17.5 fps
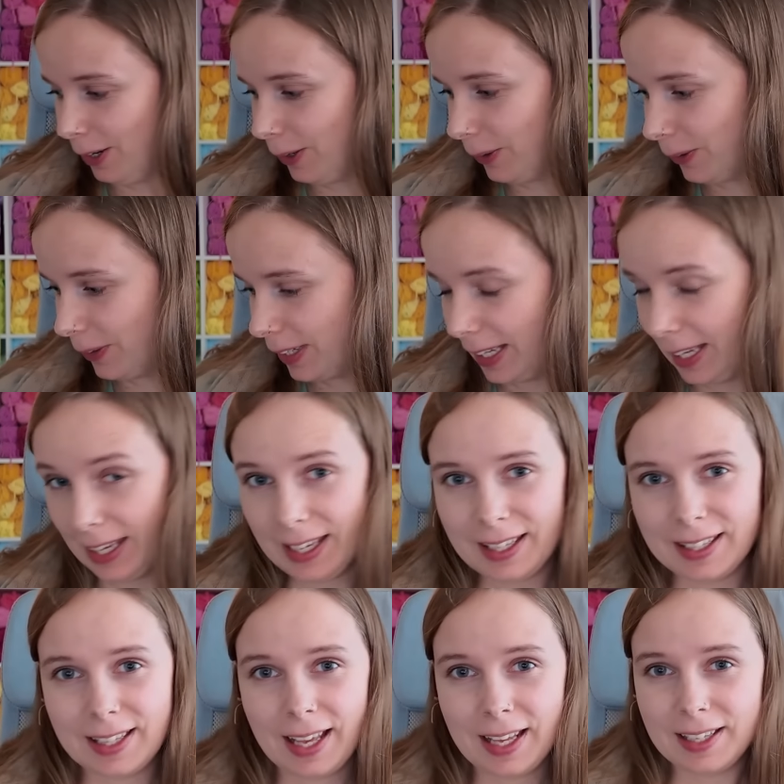
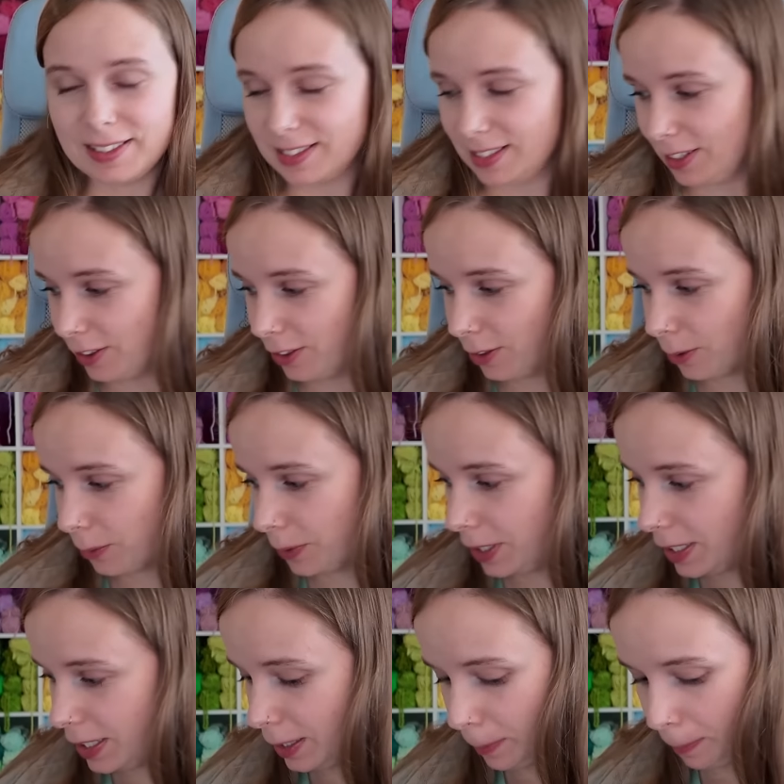Okay, that is
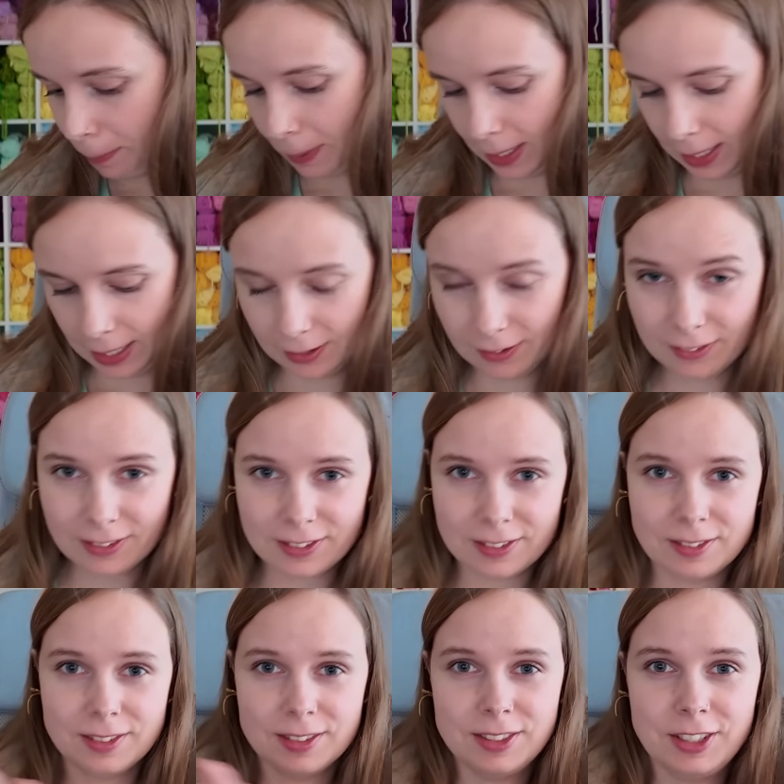3
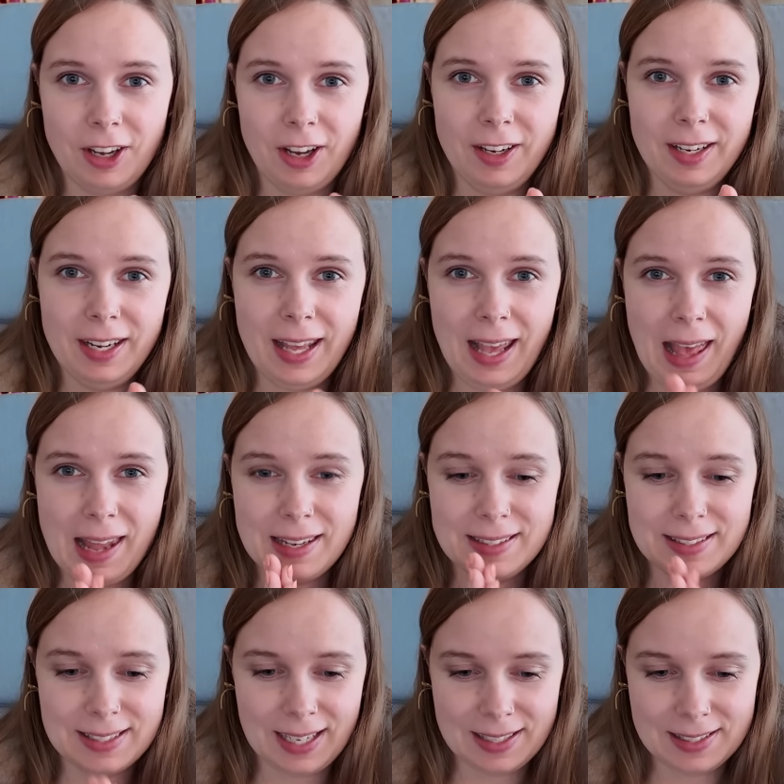patterns done
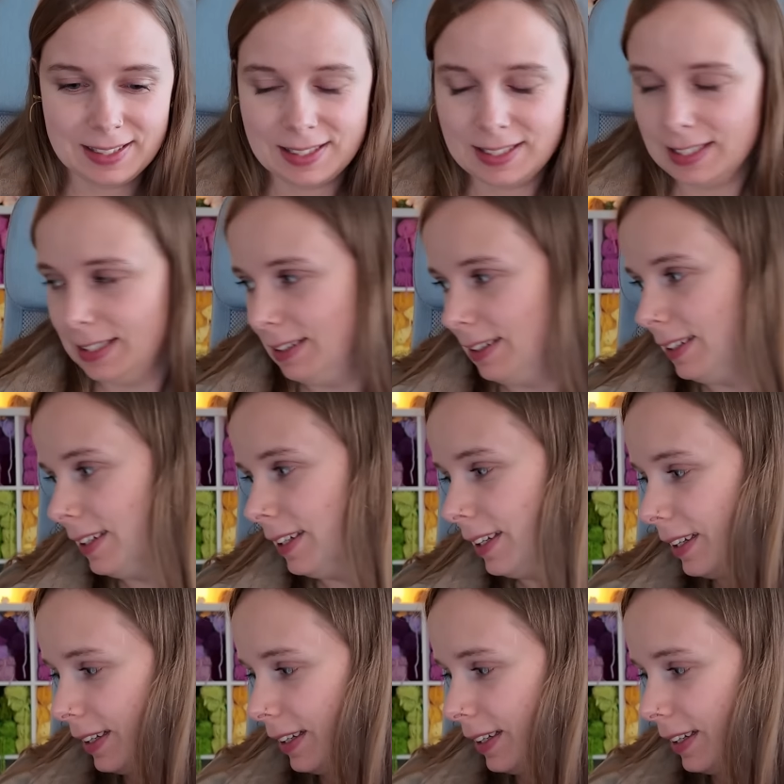and tested.